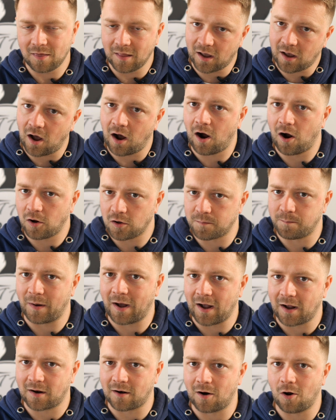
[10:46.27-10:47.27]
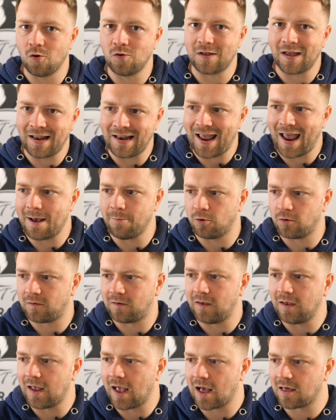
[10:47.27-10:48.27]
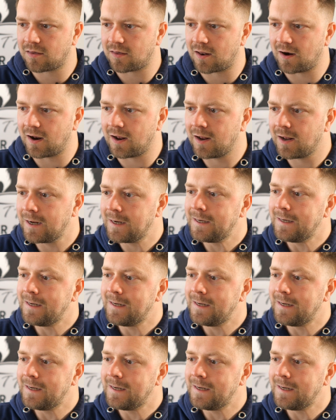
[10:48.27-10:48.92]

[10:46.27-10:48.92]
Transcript: the car's background and MOT history.